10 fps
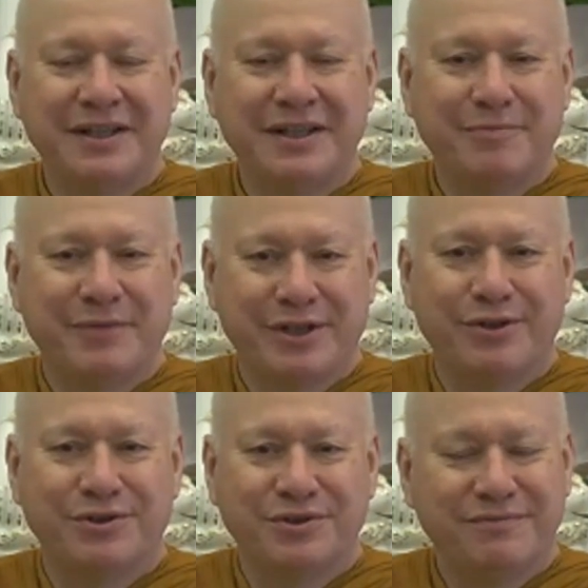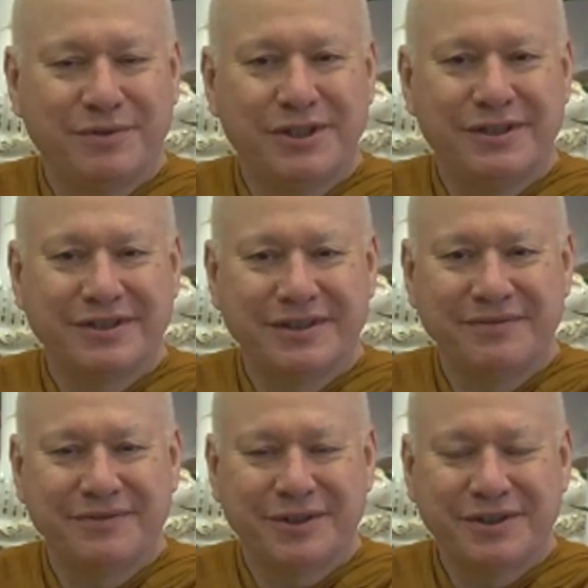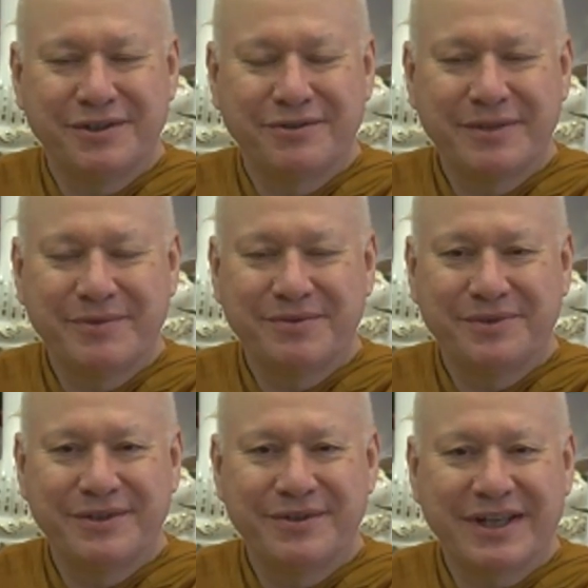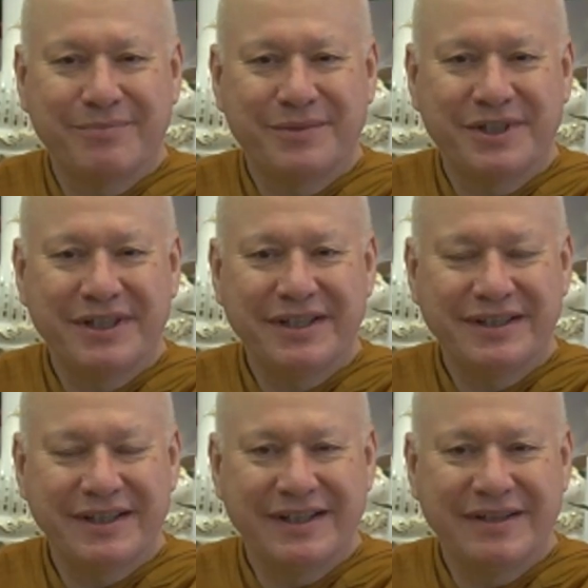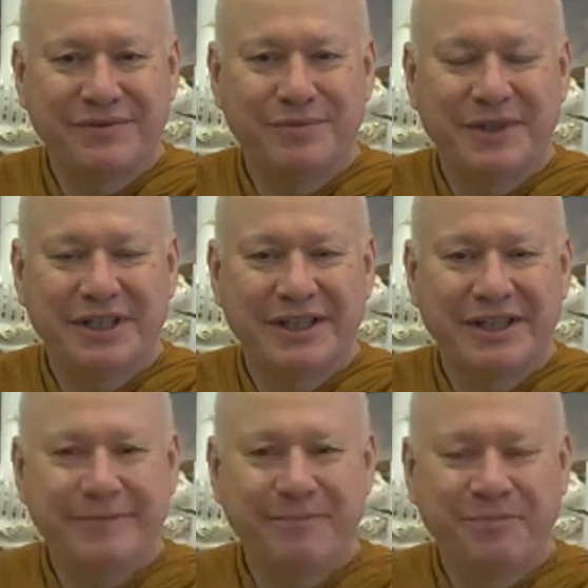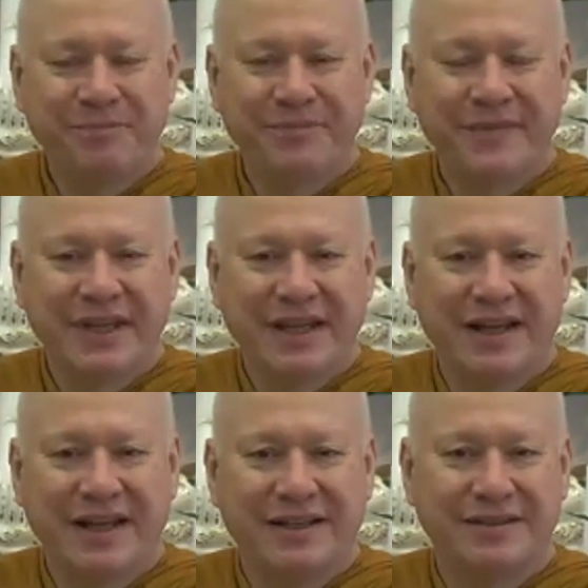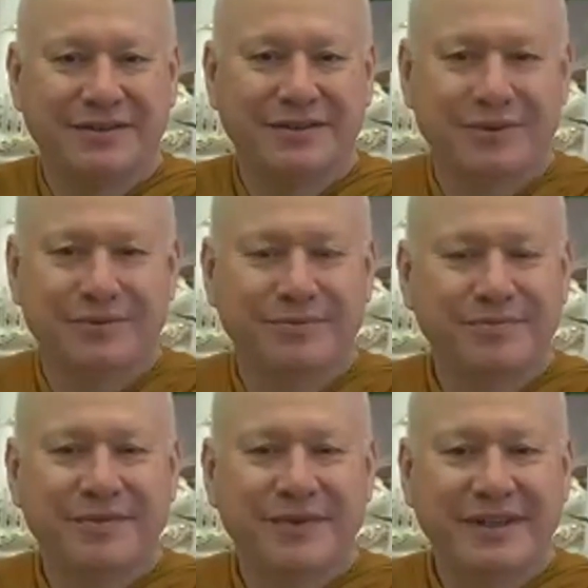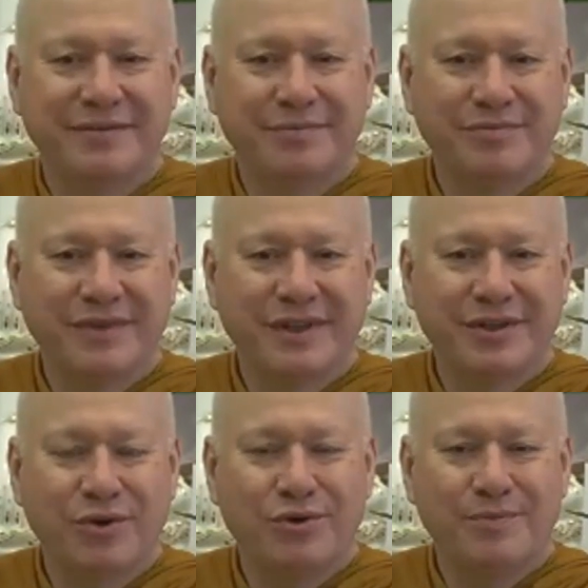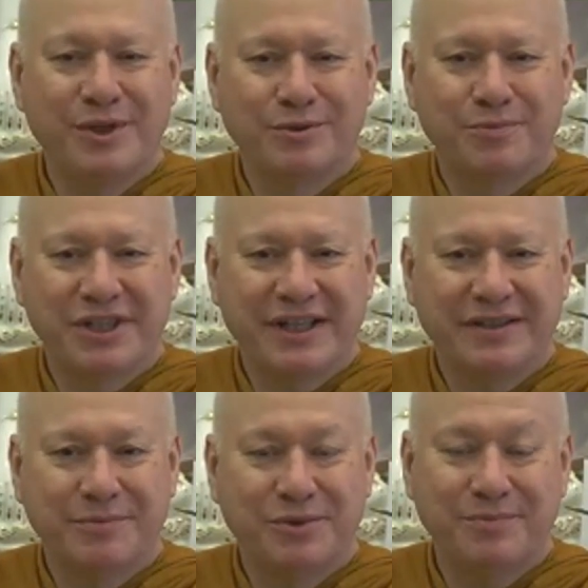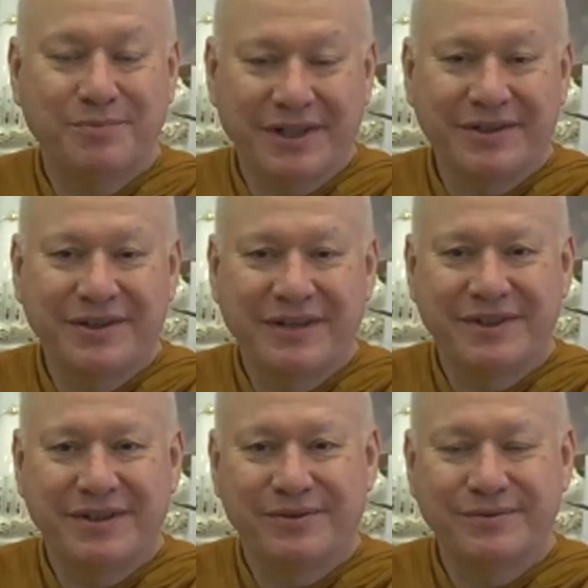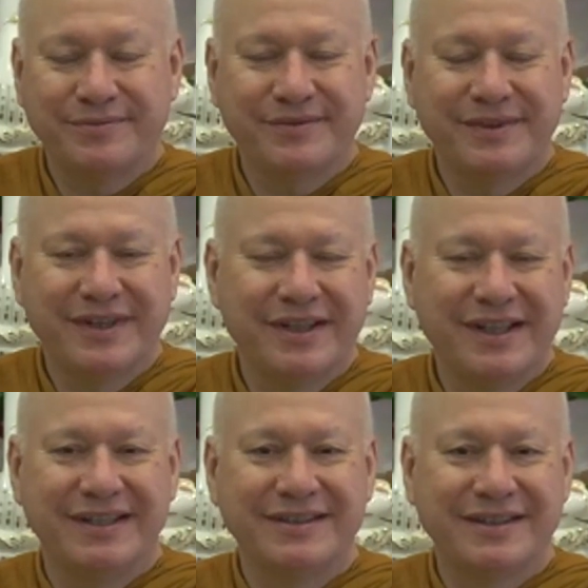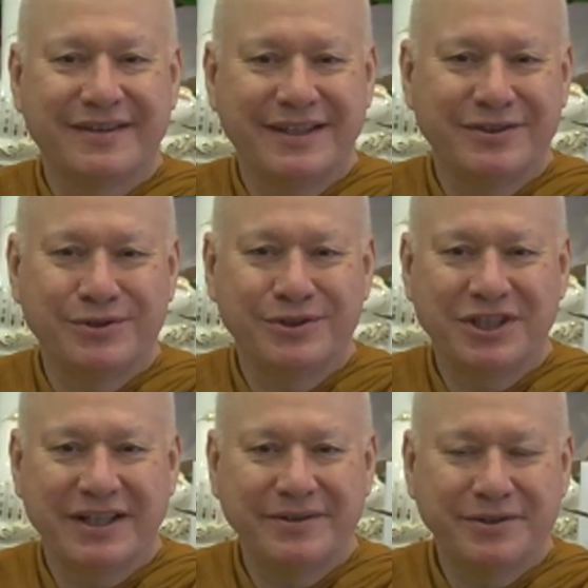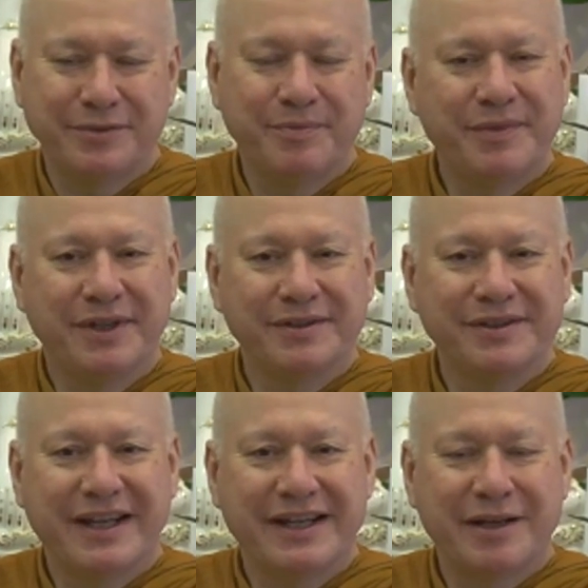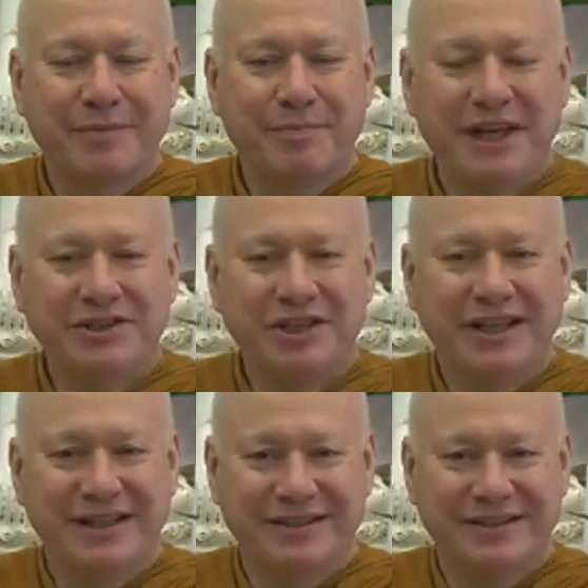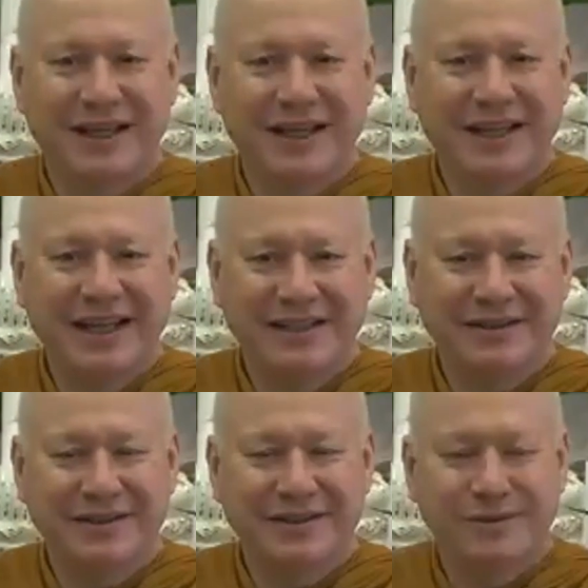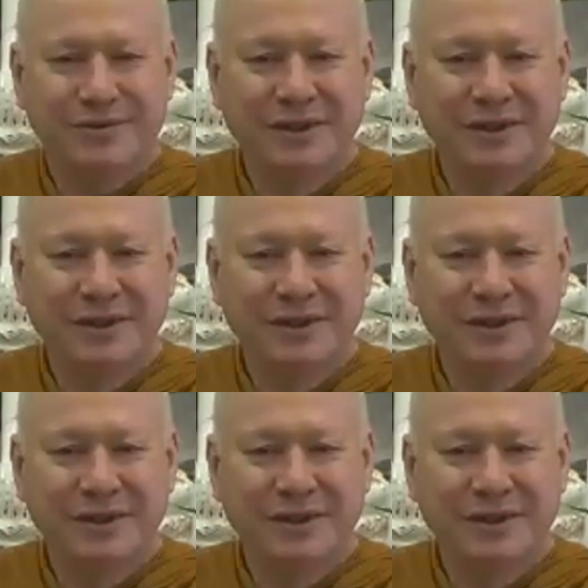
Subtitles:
because you've worked and you've got an agreement with your company. They give you money. So it's almost predictable, but you never know. Things could change. But getting a paycheck is like a gain. So